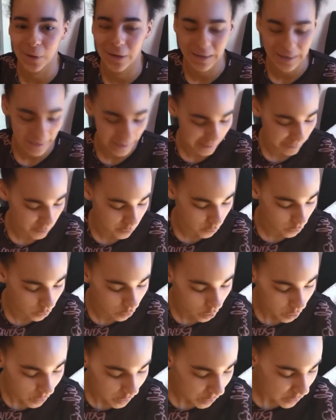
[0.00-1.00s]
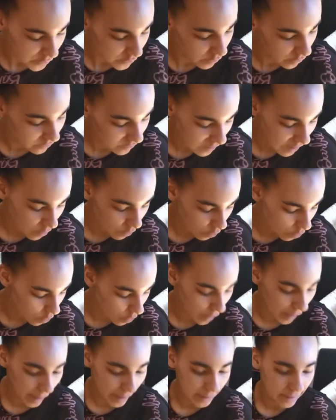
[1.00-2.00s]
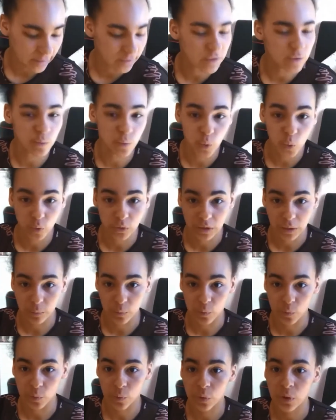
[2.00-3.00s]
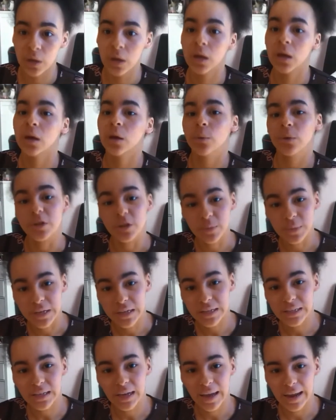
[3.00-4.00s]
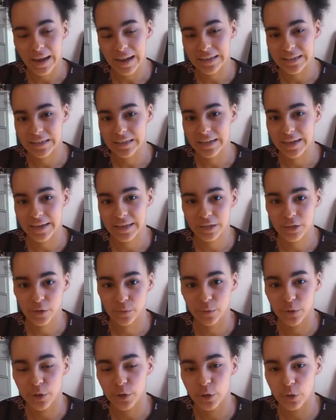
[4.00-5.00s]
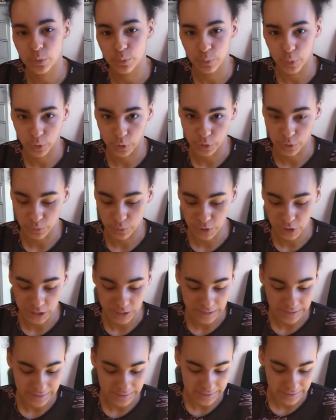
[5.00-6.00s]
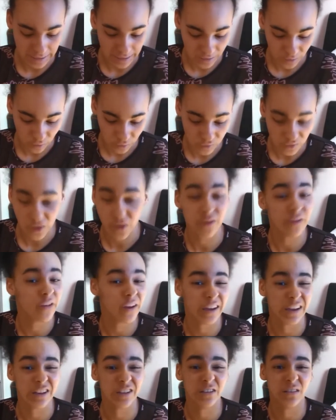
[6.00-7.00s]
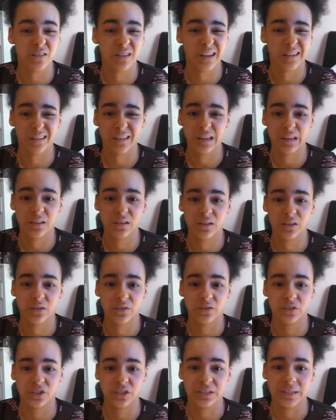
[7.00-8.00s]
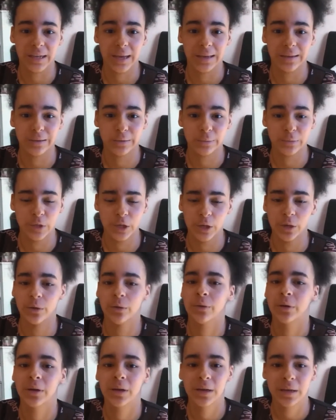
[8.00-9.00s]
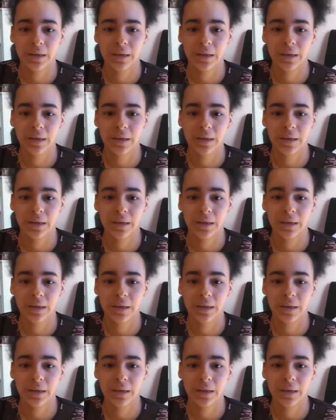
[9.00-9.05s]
one anymore. So I've now got a small double, which means I had to get some new bottom sheets, and also I thought I could use it as an excuse just to get some new